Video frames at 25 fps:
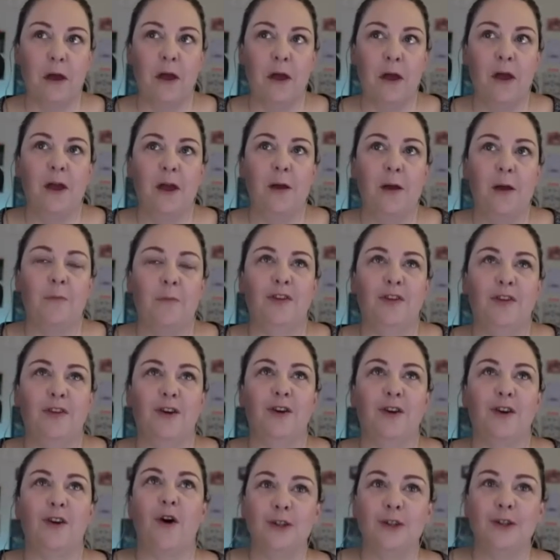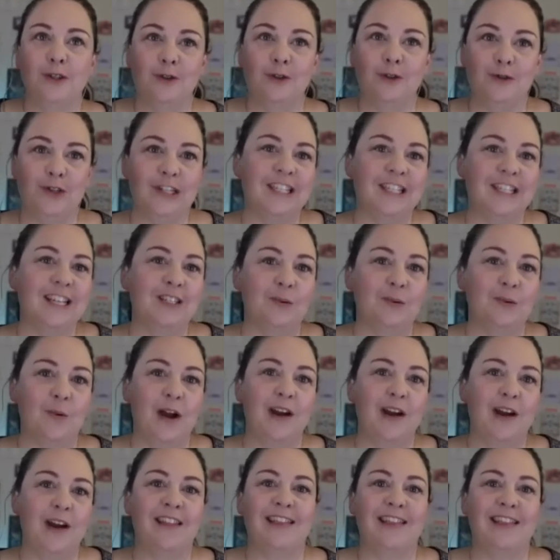but they're also just as
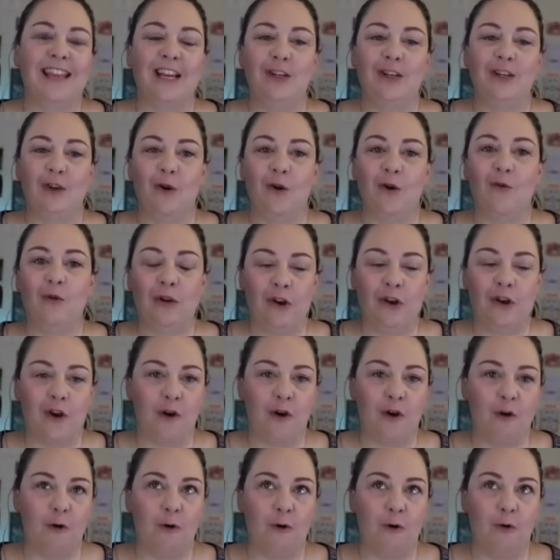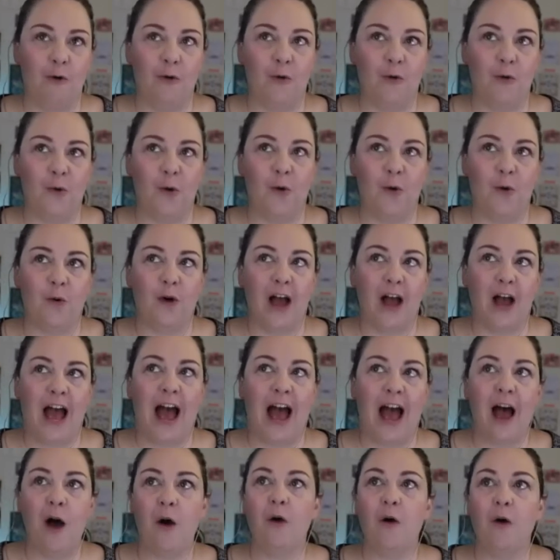aware that they don't know
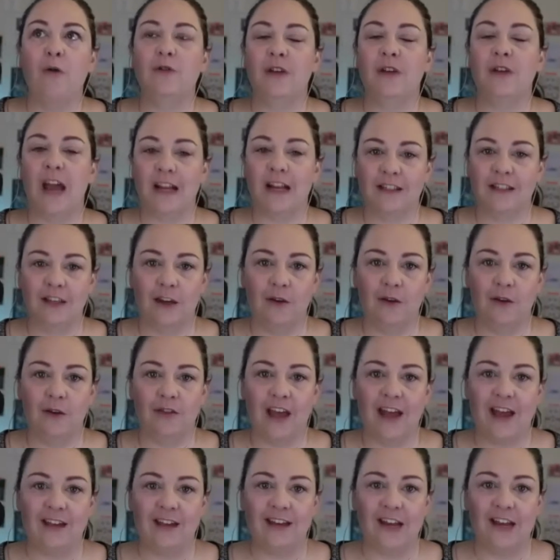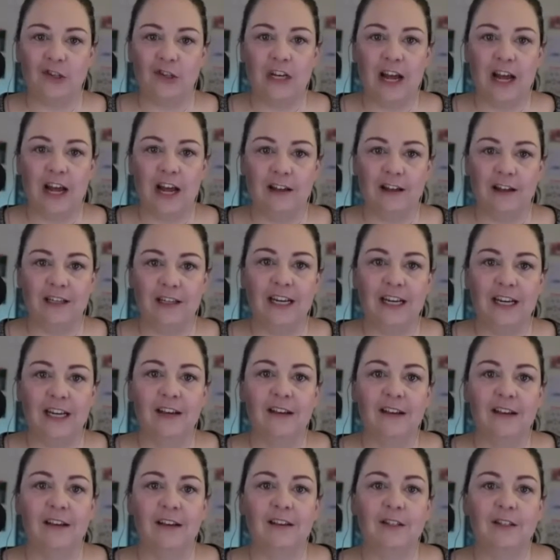how to execute that intentionality.
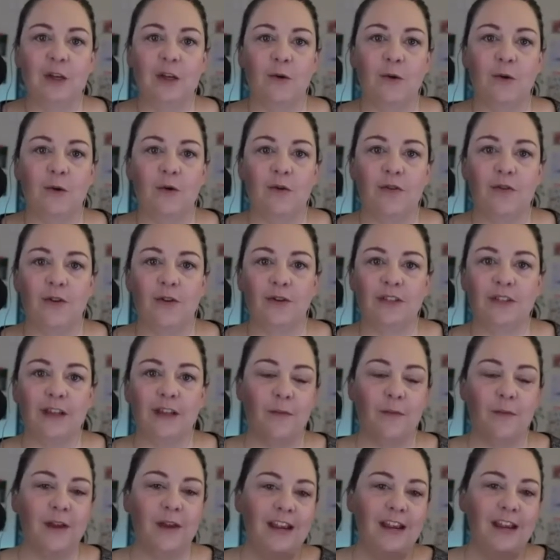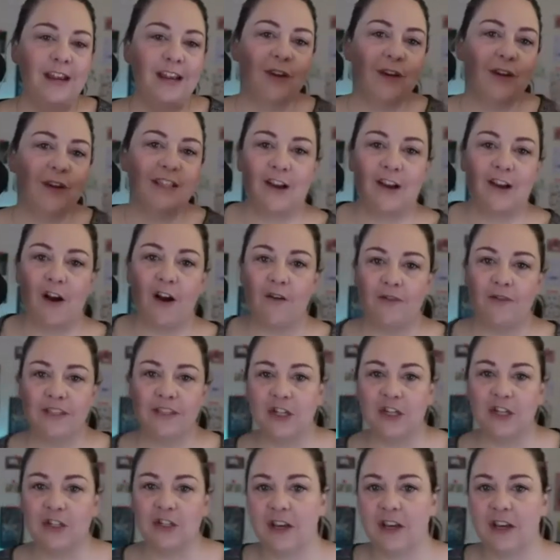So there's some interesting
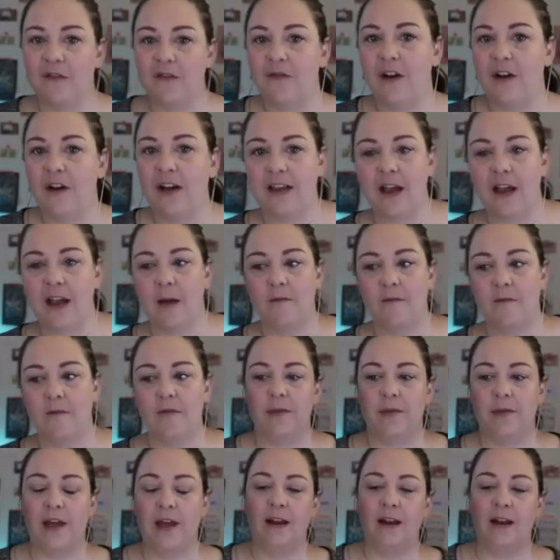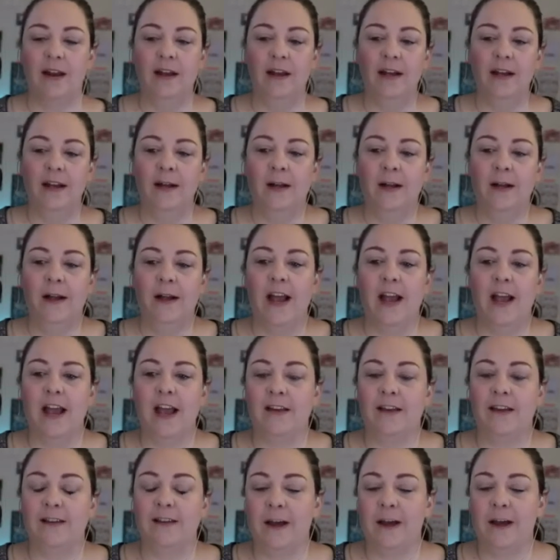conversations I find that come from that.
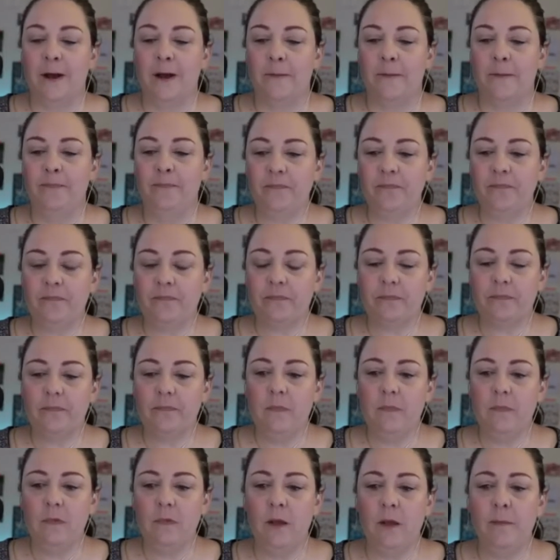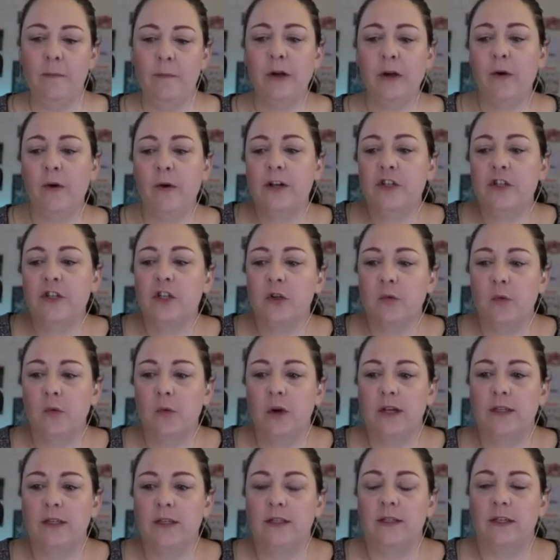And my question
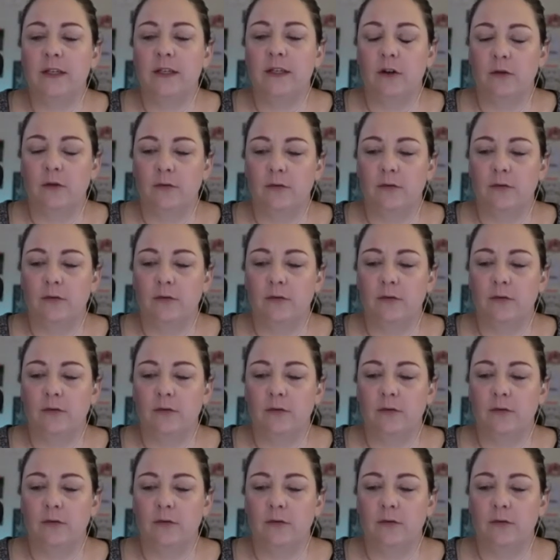was, I